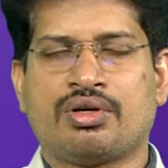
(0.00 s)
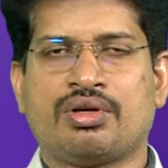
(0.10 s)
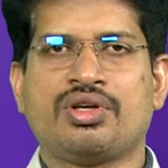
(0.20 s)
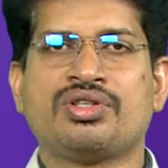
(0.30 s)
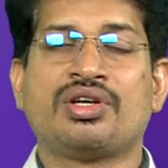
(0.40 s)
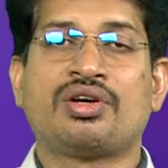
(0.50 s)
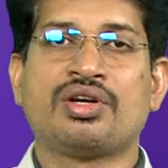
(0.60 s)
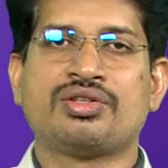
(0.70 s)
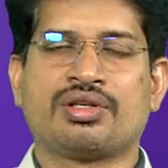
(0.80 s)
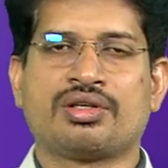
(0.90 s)
is
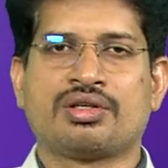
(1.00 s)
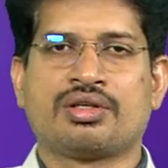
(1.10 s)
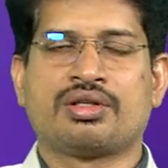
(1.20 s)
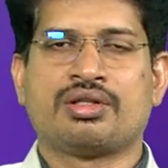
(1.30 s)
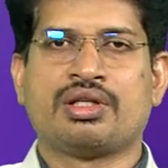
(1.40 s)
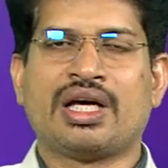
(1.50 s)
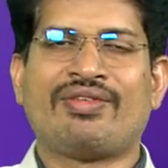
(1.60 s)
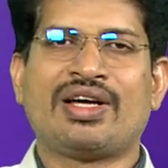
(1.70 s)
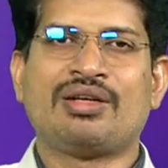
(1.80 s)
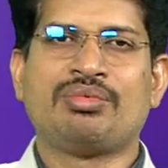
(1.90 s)
increasing. The
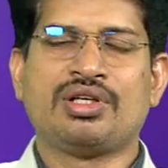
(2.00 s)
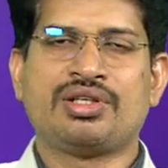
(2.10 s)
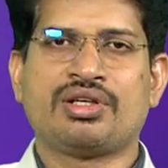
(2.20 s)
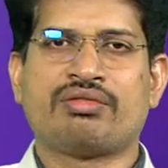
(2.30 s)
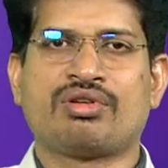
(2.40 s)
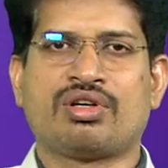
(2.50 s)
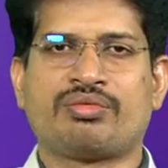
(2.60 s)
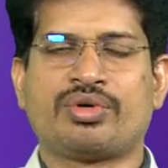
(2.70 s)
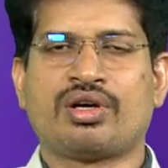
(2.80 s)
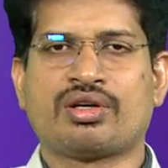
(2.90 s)
availability of
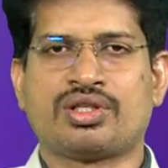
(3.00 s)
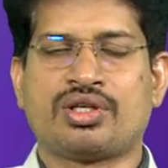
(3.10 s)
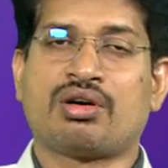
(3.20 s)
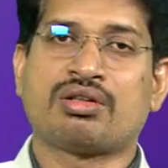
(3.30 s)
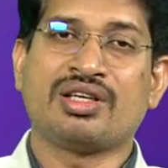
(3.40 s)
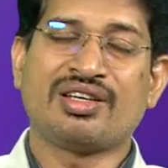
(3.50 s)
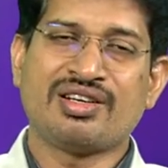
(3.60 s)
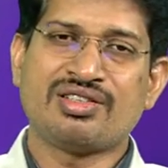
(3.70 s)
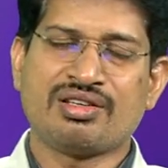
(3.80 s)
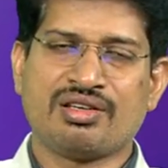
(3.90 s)
carbon dioxide or the
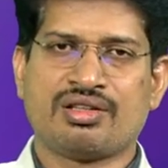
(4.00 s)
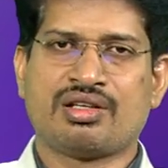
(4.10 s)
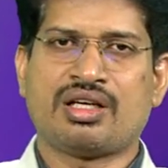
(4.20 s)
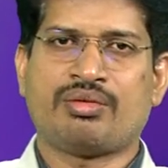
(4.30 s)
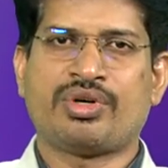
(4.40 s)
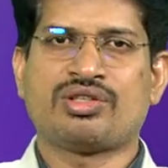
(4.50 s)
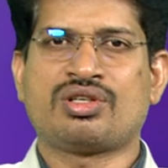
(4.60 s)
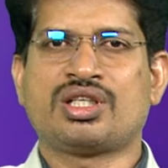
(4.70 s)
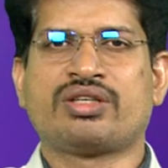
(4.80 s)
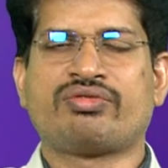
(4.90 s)
increasing in the
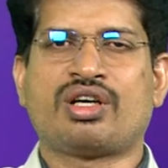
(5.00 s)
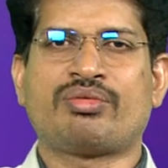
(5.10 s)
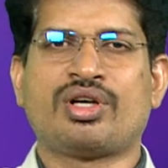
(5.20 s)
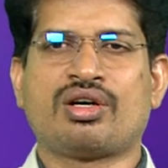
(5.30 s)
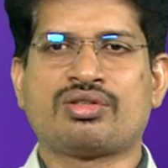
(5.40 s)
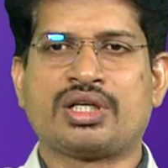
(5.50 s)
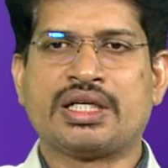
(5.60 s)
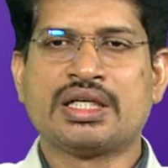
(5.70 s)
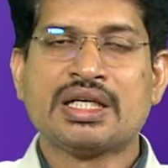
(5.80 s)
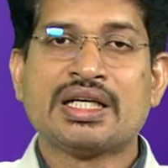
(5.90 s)
percentage of carbon dioxide
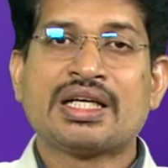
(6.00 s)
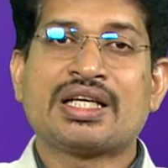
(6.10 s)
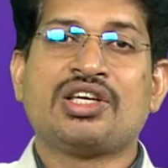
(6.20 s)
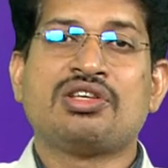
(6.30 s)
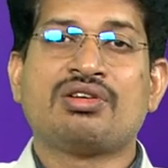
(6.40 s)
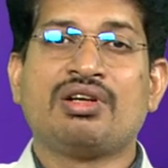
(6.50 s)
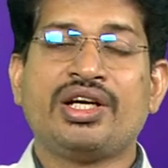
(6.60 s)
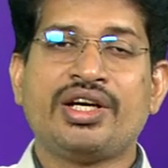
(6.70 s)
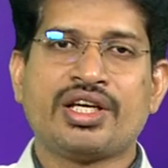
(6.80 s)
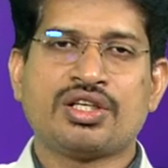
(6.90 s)
is
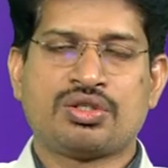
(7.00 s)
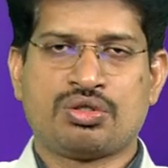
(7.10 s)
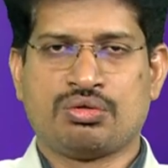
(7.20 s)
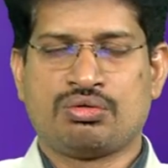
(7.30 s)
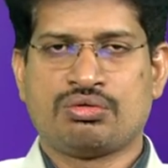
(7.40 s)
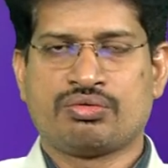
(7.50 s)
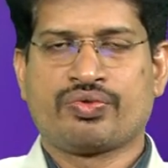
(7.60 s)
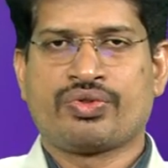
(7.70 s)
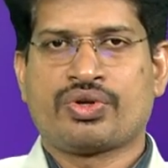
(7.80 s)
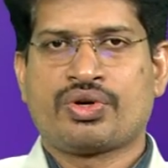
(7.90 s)
leading to
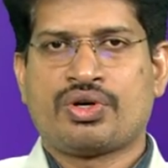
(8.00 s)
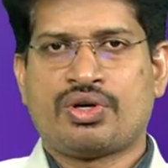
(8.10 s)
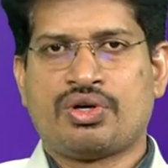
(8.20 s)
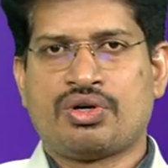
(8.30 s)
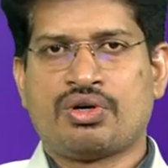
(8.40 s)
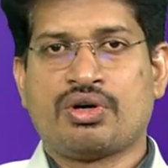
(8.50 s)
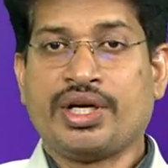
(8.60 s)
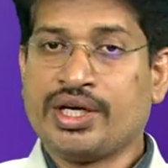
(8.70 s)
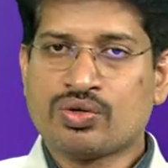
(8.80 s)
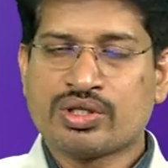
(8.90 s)
uh,
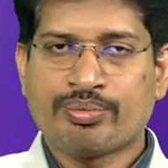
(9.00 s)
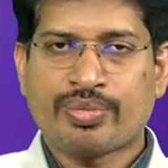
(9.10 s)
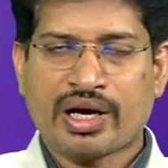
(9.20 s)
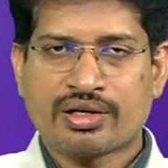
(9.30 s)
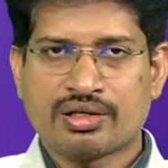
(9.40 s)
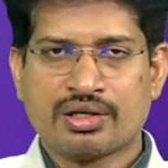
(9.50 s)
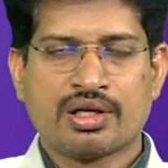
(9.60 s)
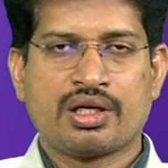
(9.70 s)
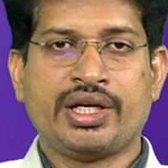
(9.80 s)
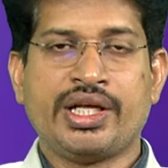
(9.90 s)
greenhouse impact,
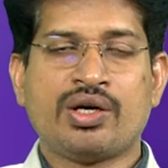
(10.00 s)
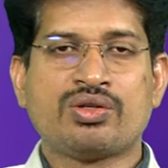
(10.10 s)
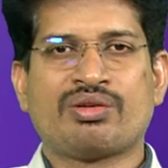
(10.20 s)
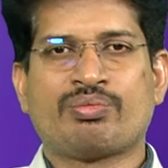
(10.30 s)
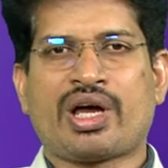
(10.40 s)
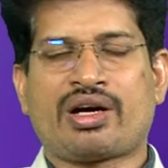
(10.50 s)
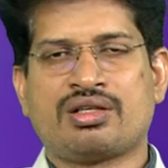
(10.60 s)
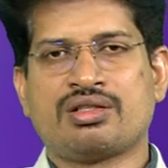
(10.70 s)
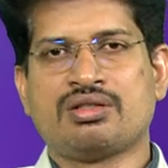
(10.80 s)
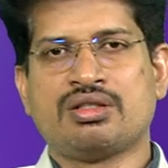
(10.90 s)
greenhouse impact
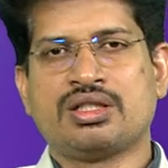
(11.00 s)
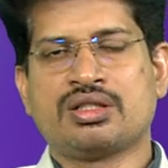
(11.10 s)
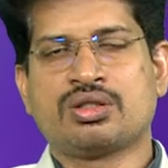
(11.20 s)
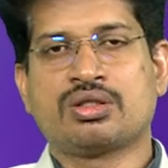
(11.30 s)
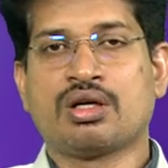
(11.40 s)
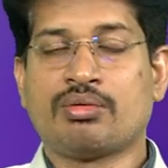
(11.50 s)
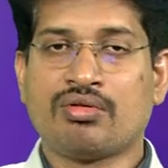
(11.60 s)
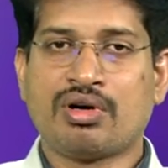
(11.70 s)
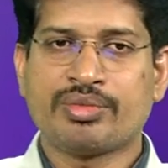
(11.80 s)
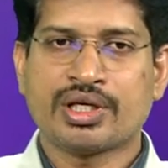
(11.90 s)
is leading to global
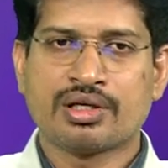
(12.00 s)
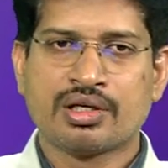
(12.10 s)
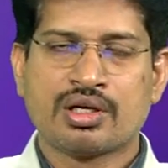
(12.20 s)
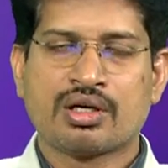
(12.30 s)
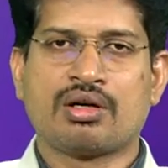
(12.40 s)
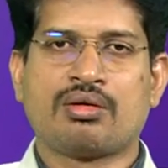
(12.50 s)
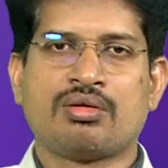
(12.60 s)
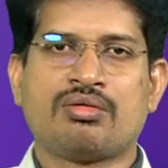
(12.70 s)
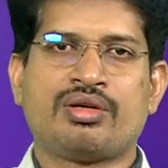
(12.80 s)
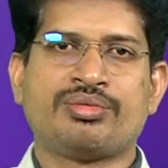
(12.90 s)
warming, global
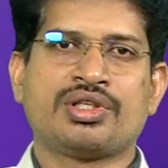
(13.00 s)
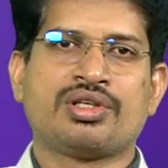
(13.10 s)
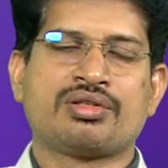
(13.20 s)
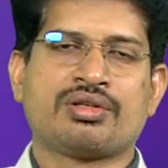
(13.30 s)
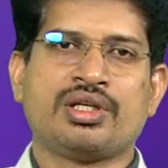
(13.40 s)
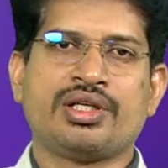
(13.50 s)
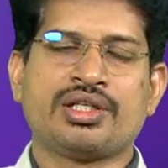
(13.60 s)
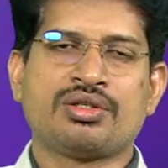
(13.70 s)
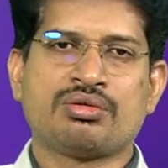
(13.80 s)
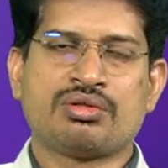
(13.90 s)
warming is leading
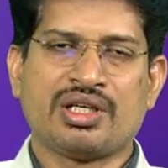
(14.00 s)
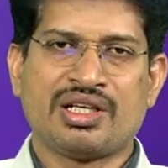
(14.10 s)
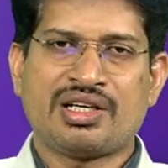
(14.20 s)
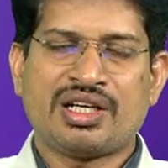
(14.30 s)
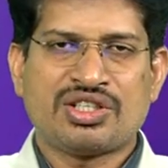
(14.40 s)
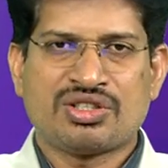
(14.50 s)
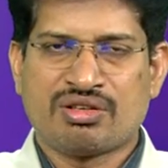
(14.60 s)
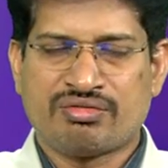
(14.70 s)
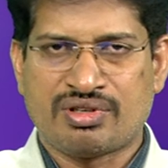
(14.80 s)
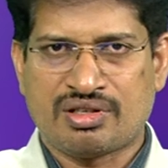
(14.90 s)
to the inundation
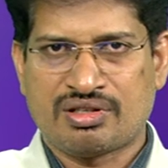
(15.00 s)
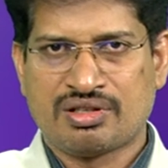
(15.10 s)
of uh,